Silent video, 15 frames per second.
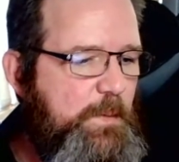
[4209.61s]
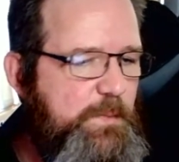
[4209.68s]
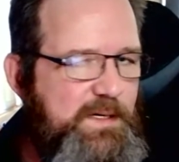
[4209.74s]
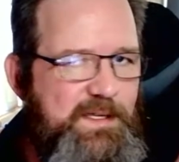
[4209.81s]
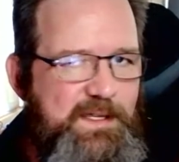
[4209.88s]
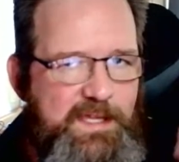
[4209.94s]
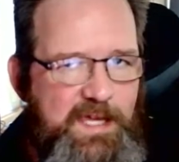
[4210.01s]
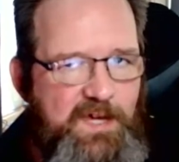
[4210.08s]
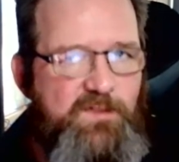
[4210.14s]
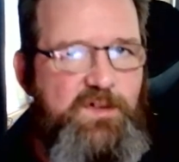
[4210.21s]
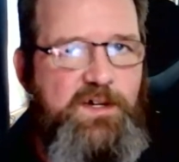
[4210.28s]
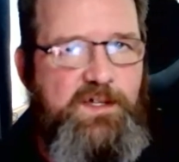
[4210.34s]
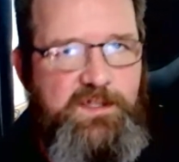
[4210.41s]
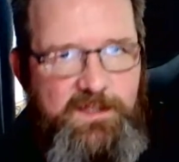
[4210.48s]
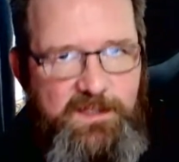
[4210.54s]
But give
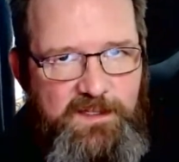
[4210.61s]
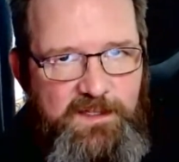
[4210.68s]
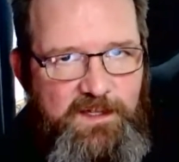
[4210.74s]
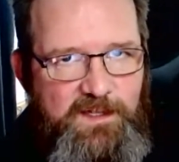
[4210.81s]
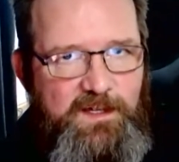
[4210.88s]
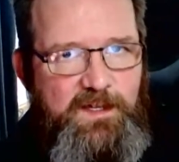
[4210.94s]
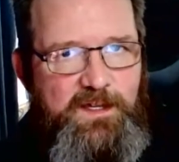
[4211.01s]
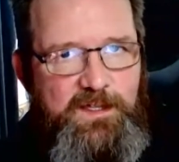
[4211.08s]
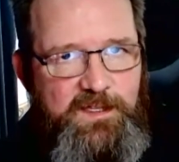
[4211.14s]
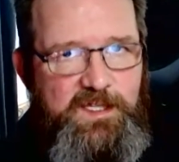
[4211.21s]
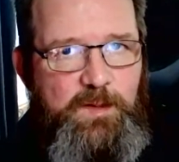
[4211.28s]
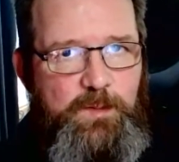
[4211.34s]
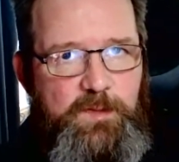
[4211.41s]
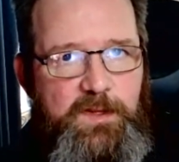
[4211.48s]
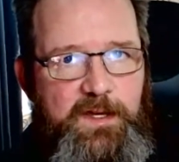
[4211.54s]
us
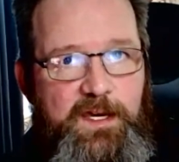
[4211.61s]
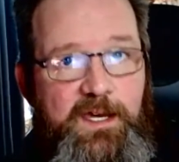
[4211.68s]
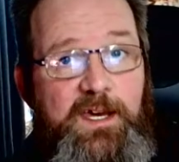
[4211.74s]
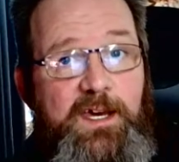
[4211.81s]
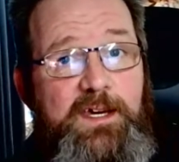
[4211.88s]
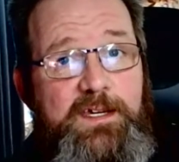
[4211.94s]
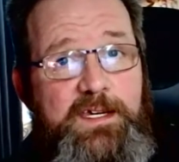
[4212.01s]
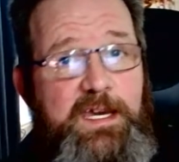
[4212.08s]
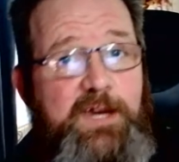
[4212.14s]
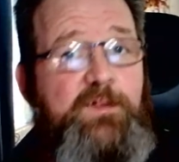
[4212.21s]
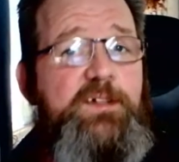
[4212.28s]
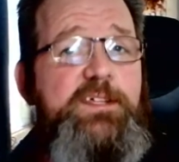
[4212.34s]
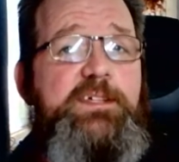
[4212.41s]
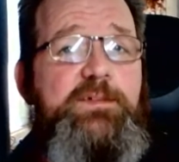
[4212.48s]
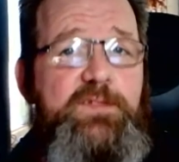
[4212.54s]
something. Give
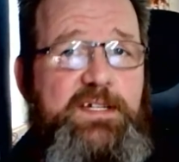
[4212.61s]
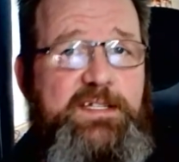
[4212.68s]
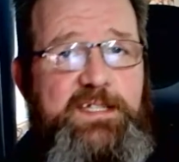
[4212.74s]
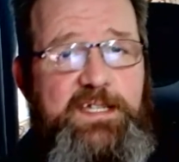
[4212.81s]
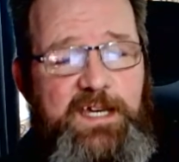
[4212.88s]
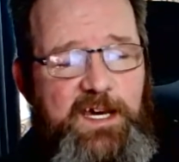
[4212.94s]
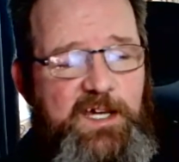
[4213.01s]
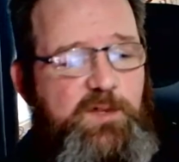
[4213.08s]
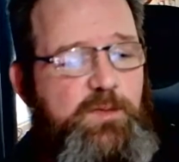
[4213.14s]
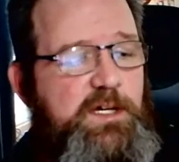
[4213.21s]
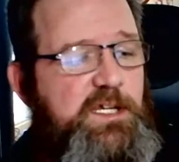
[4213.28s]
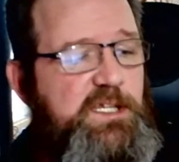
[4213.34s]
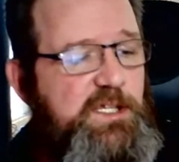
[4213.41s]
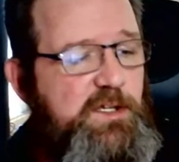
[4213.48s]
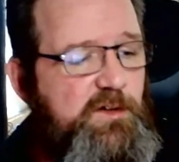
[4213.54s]
us a VTX we
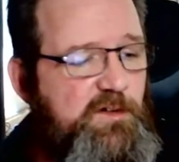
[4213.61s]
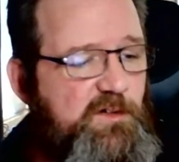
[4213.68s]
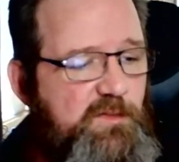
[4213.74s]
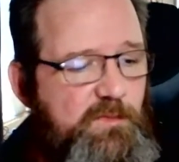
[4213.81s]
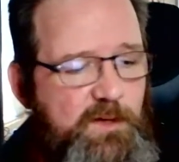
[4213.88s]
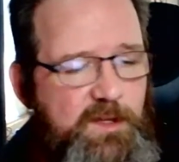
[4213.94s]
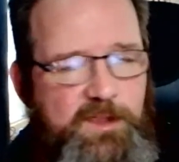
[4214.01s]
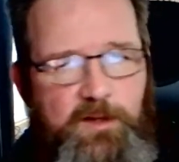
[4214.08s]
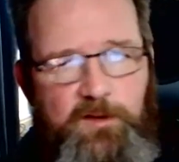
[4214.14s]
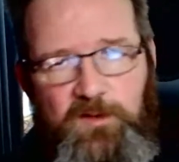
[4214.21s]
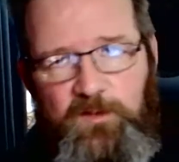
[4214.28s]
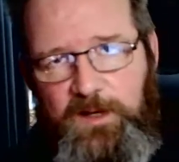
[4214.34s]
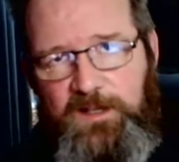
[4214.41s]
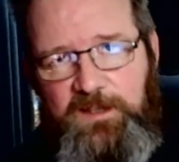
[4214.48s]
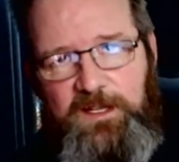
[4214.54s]
can use with
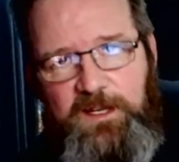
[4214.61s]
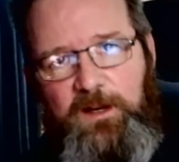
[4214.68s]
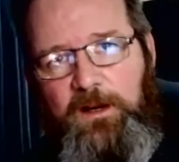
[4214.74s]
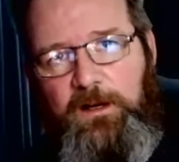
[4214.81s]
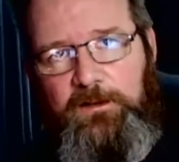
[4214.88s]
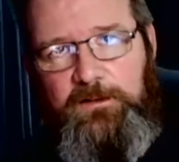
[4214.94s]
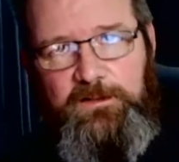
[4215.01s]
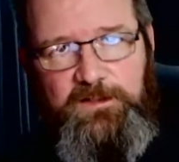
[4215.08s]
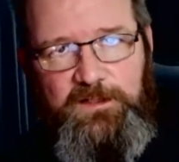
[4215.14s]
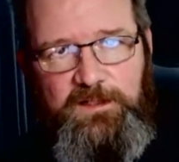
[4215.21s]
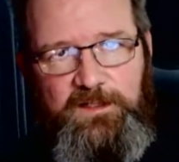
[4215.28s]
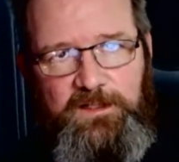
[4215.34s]
those racing goggles.